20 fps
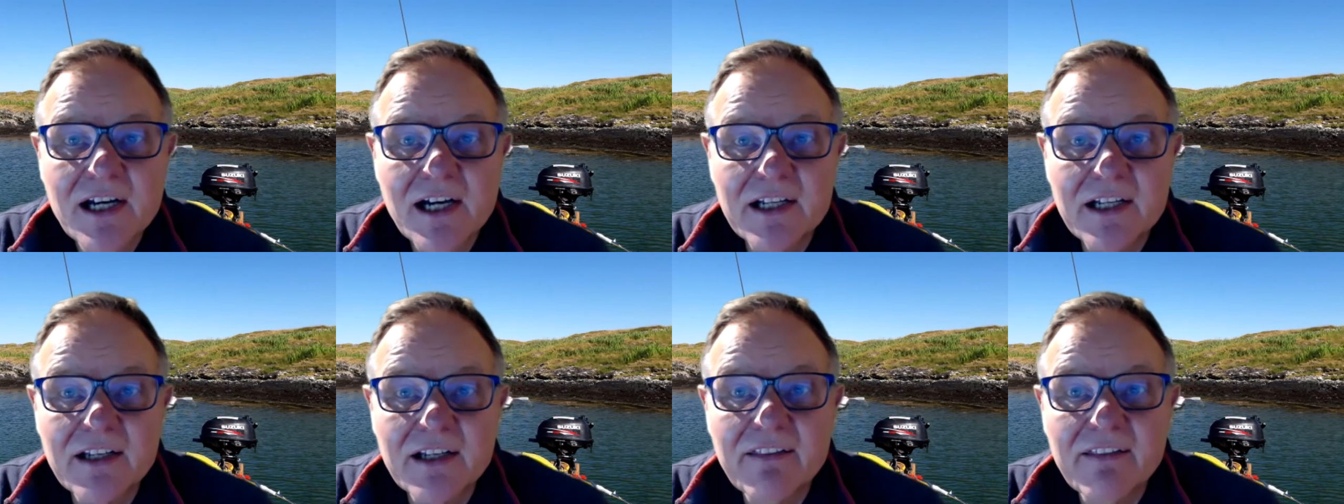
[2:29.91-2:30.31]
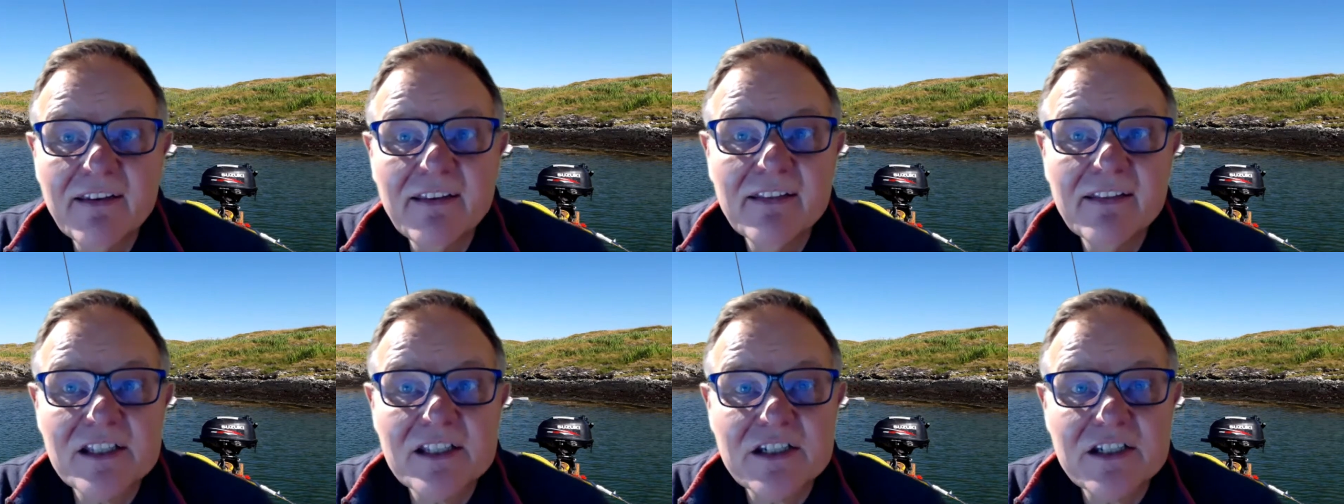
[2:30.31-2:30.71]
and the
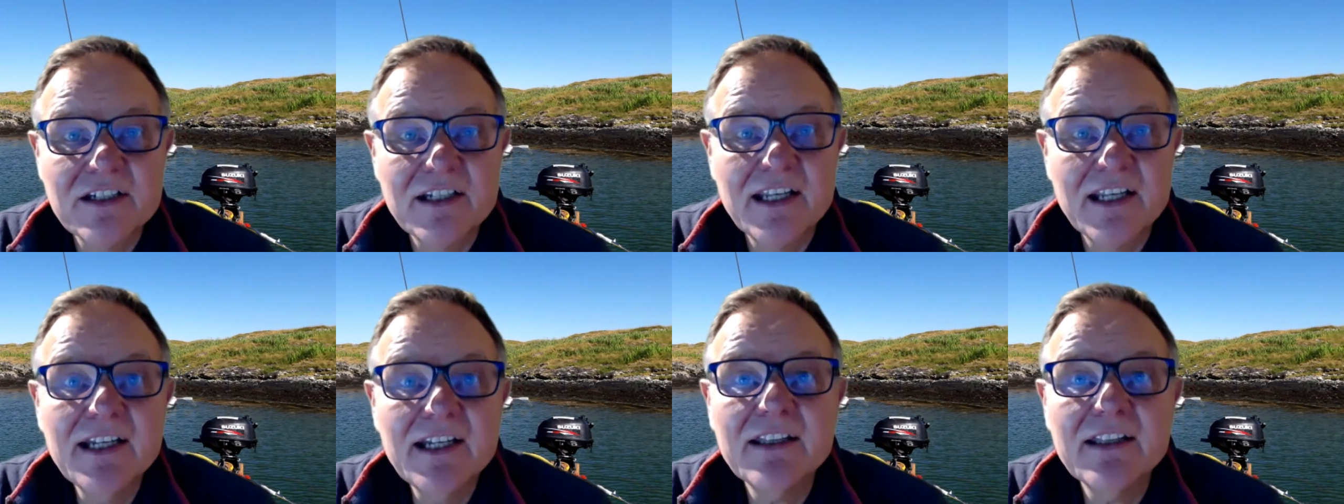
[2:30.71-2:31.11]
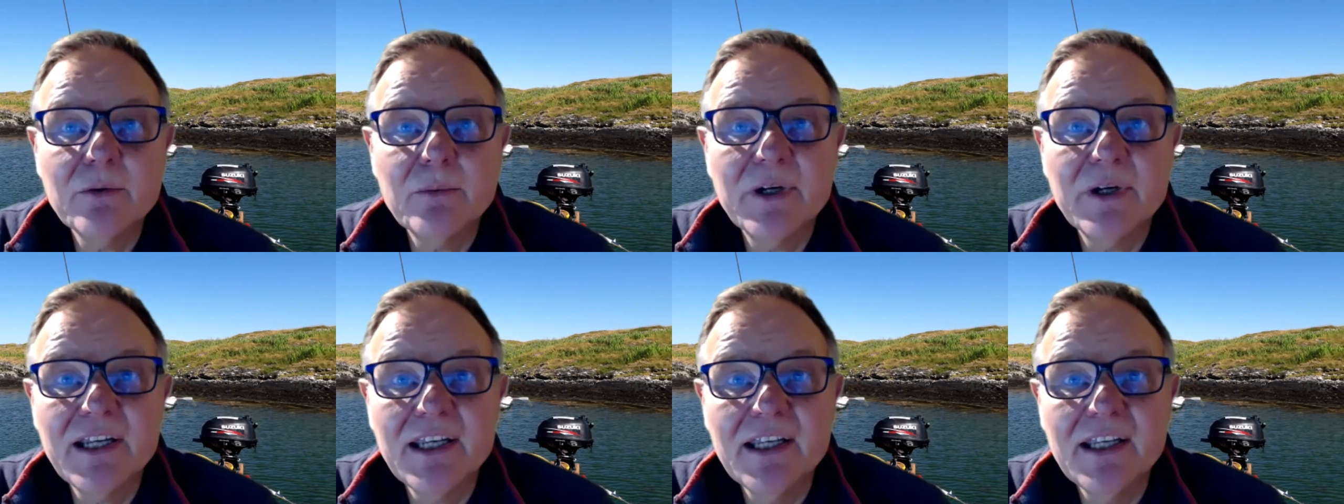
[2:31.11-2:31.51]
thing that's going to get in the
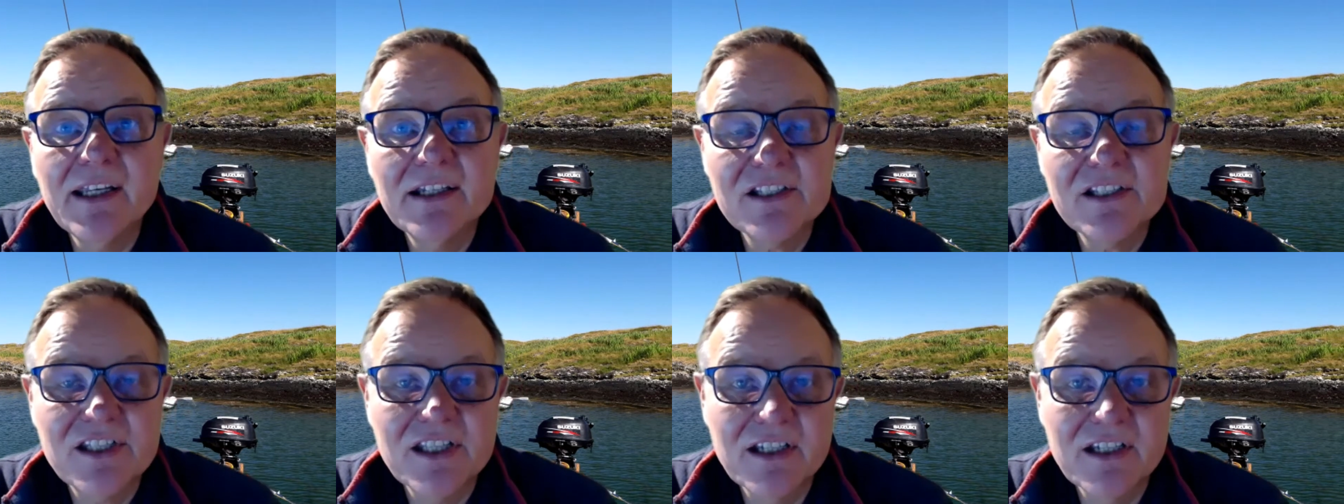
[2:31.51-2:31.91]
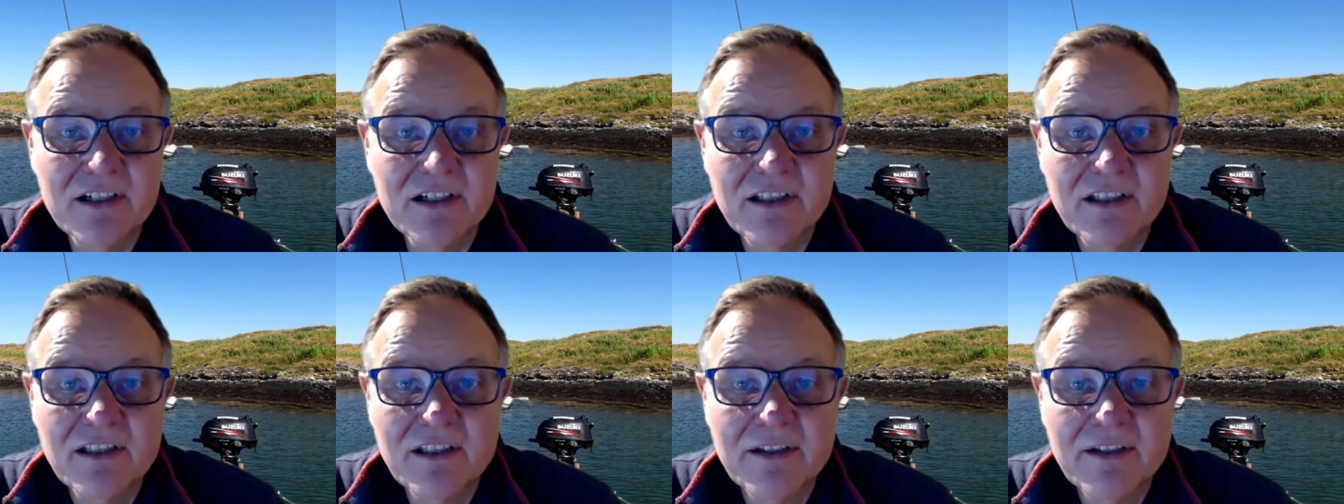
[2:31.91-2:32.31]
way is the
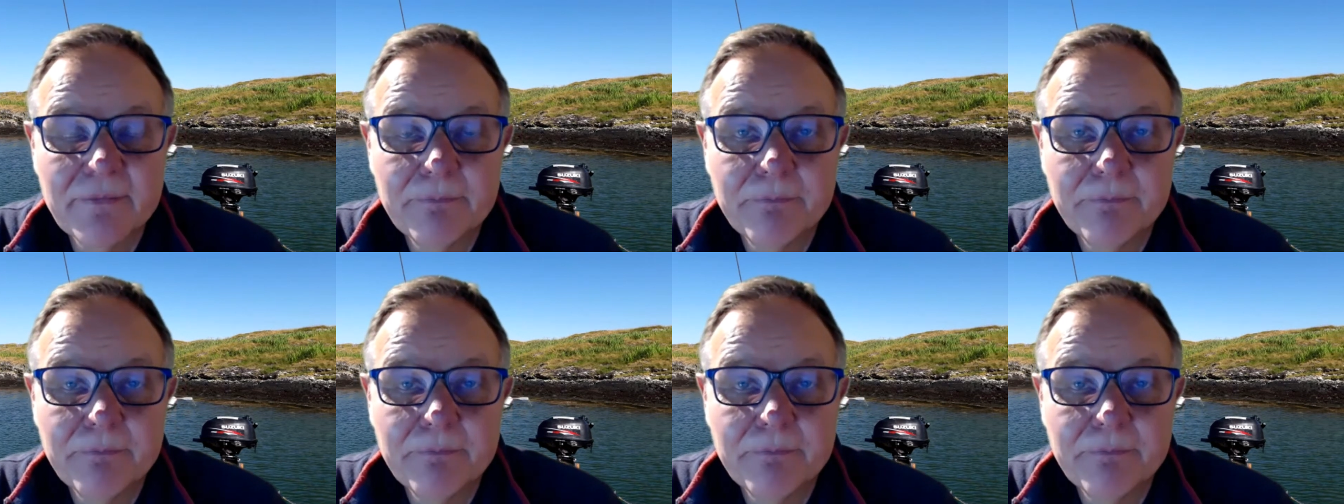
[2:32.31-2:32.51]
Earth.